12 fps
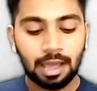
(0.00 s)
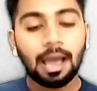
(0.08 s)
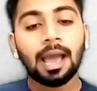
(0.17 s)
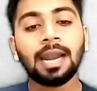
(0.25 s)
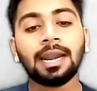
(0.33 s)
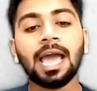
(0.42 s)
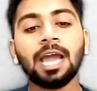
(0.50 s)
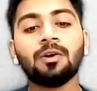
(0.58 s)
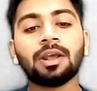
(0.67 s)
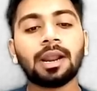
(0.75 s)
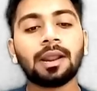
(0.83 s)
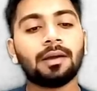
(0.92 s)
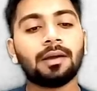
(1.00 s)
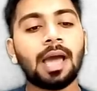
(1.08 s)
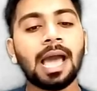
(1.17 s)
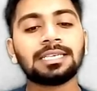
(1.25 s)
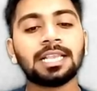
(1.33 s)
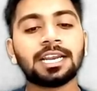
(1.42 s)
and angular
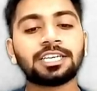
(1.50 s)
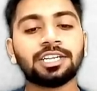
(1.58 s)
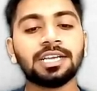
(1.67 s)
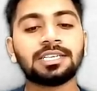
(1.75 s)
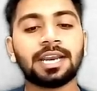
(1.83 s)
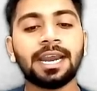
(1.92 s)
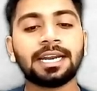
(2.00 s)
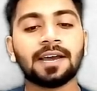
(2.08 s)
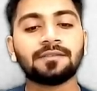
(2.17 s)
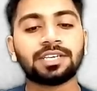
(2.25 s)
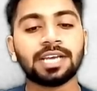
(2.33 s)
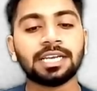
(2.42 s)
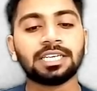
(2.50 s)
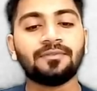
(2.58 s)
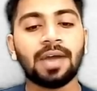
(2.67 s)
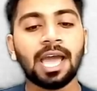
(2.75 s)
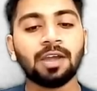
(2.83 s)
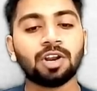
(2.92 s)
acceleration is rate of change of
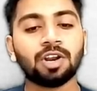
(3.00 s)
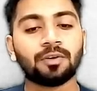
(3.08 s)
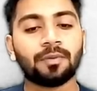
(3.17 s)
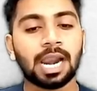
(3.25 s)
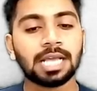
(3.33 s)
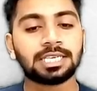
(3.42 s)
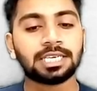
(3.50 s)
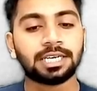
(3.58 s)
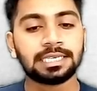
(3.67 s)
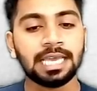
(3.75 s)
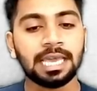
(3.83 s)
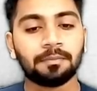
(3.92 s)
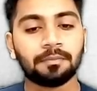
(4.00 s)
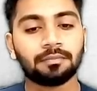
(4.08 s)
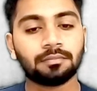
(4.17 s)
angular velocity. Same.